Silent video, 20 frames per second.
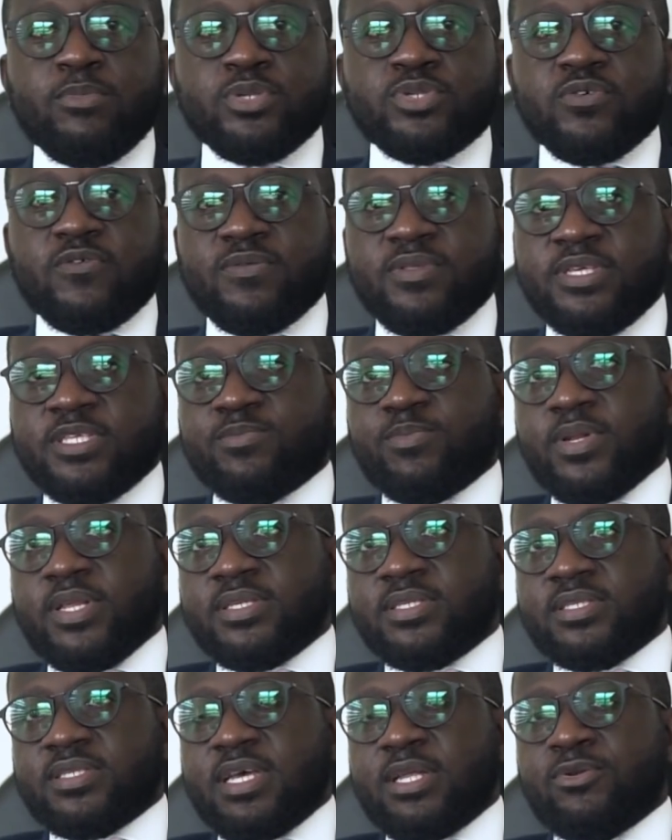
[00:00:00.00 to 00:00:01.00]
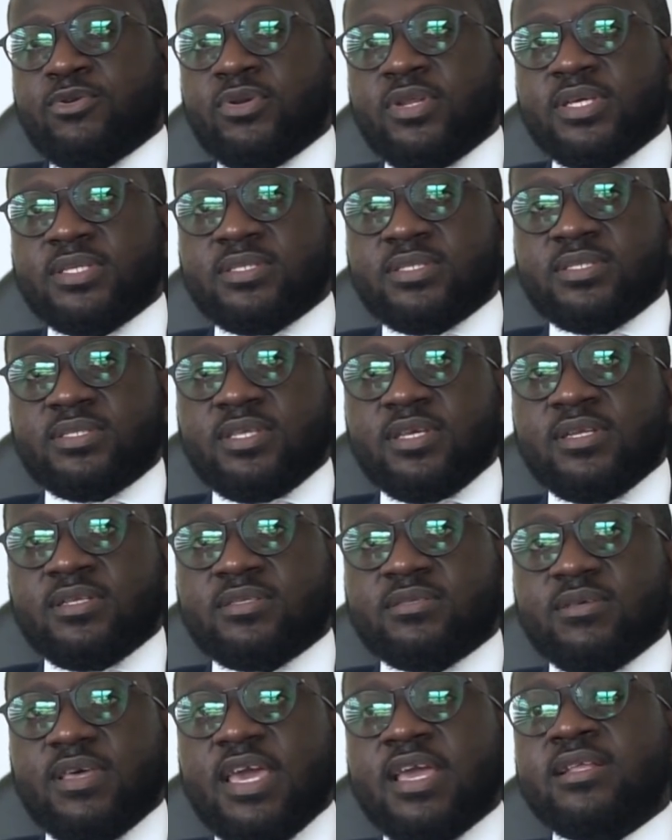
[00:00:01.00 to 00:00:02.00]
most of these places are
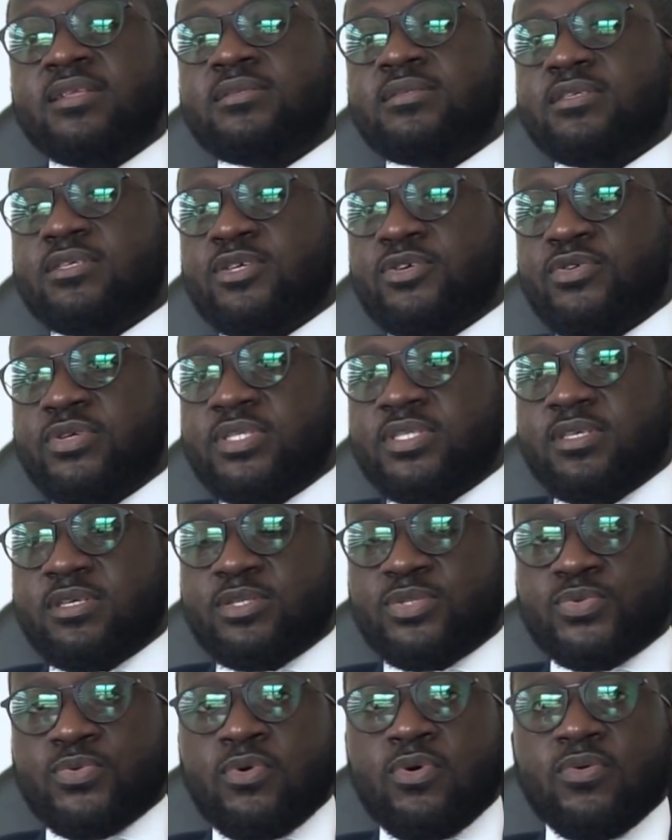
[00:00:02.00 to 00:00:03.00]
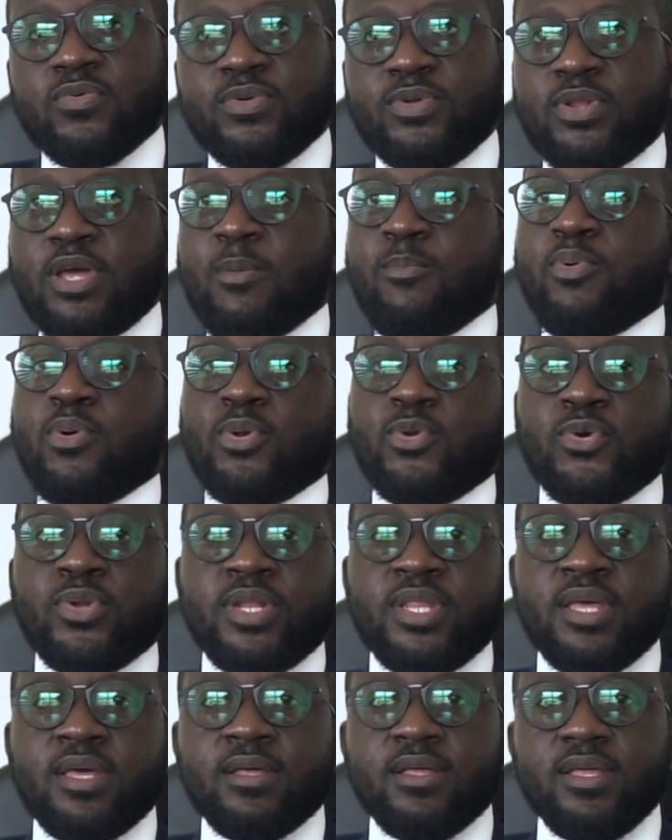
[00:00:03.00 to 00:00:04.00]
non-existent, and security as well. In
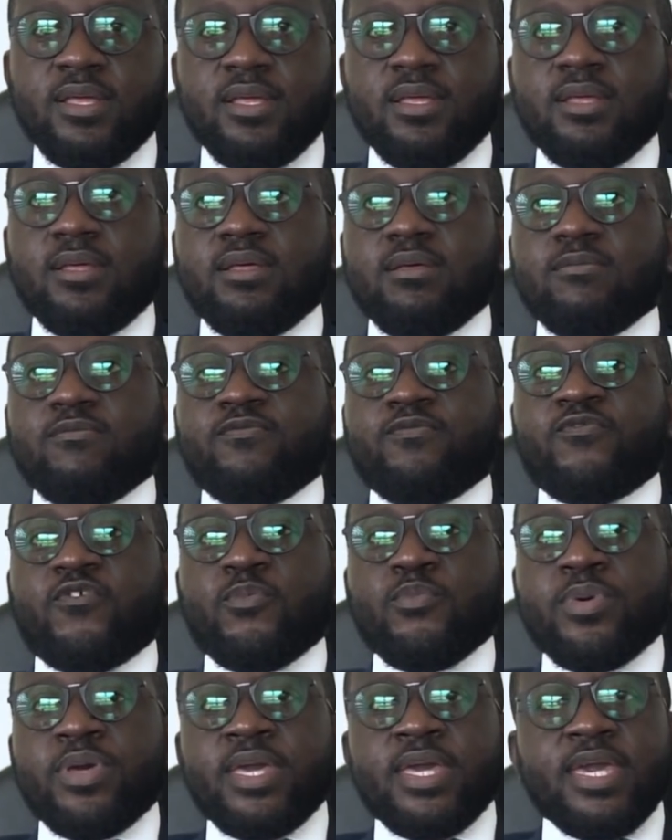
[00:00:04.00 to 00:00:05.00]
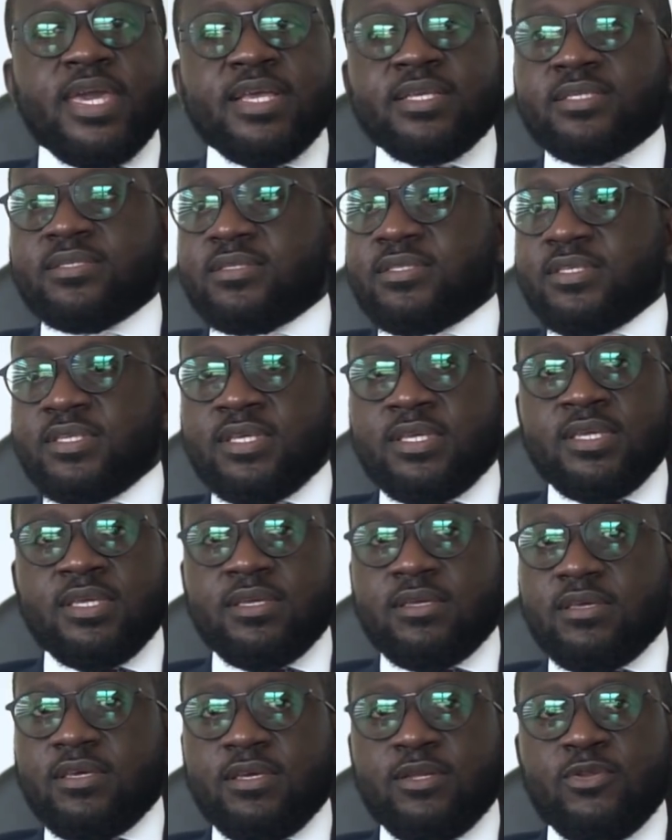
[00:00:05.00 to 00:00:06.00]
Appolonia, for me, it's
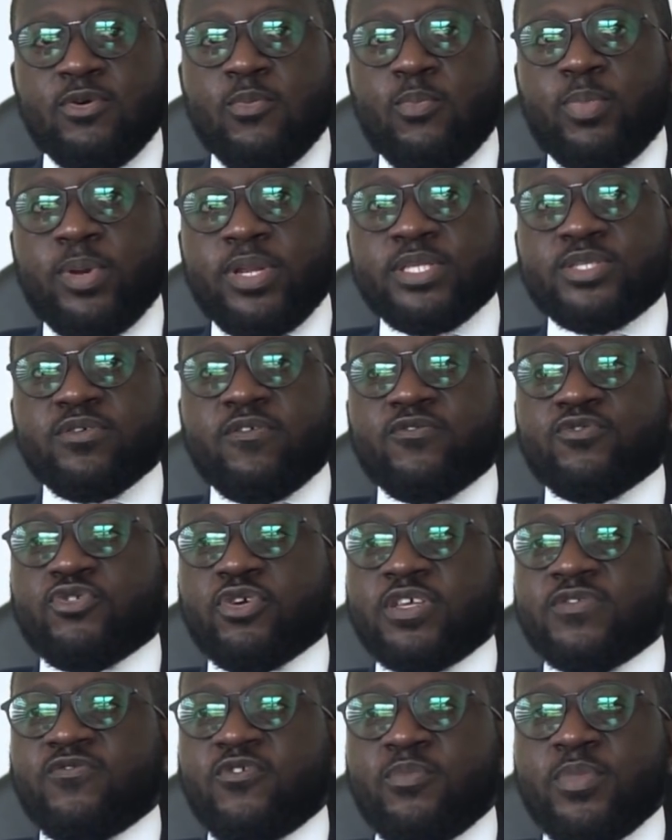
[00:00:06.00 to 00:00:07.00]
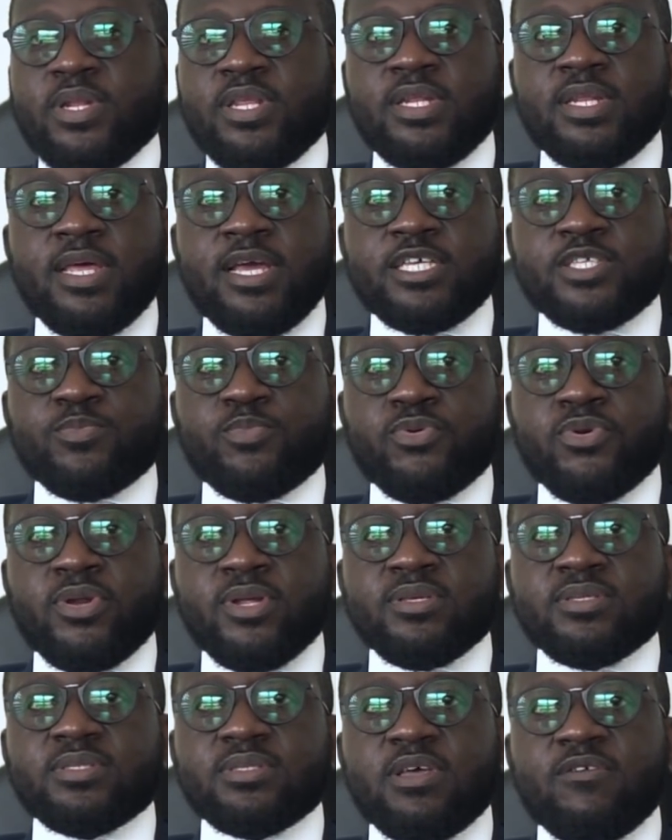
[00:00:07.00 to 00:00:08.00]
the place of choice for many
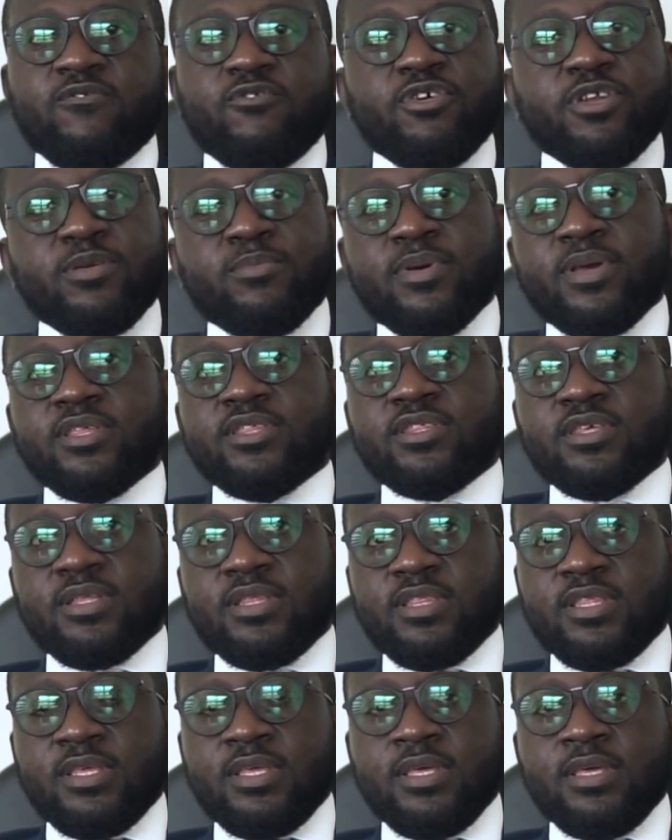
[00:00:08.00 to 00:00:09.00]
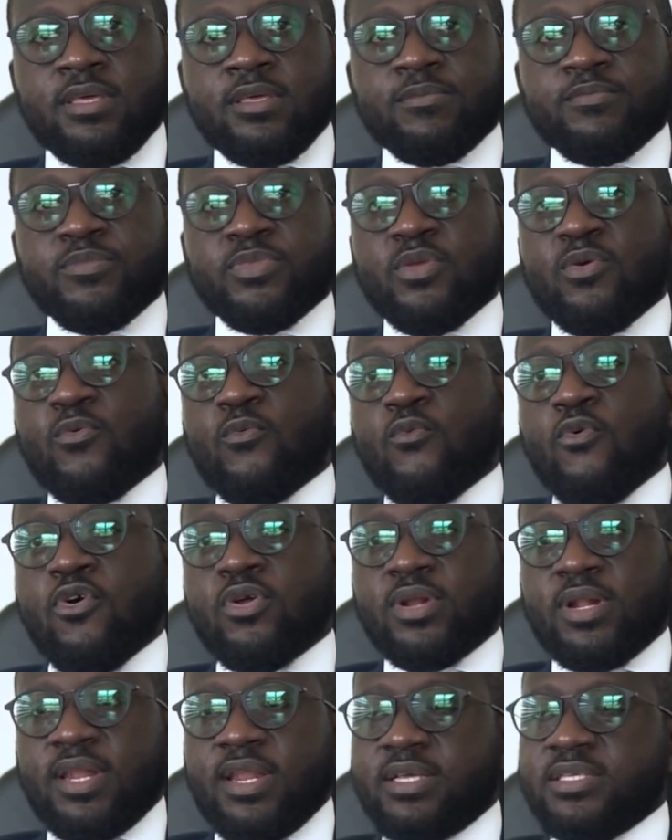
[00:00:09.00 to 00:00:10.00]
diasporans. I've already mentioned the
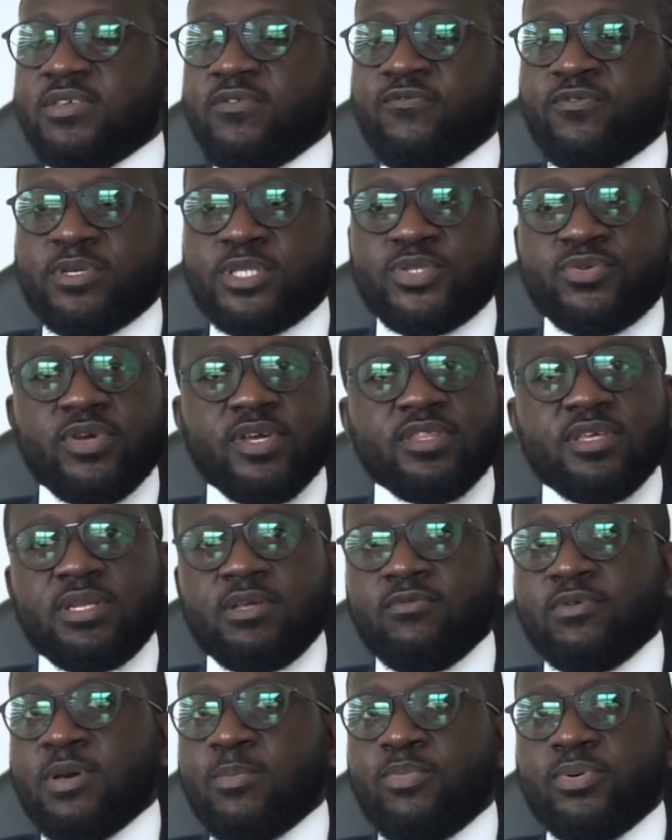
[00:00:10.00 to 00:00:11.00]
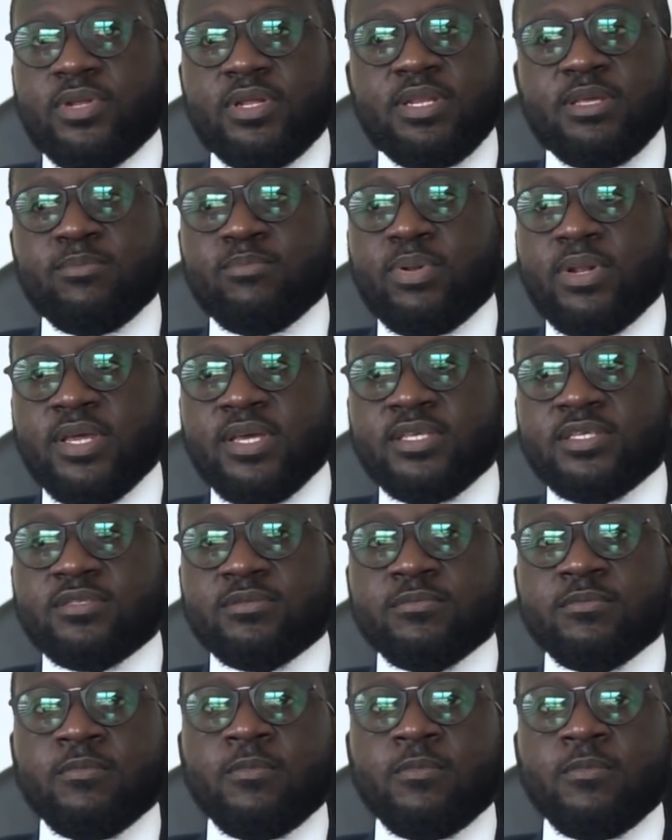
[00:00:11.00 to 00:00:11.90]
world-class infrastructure that we are putting in place.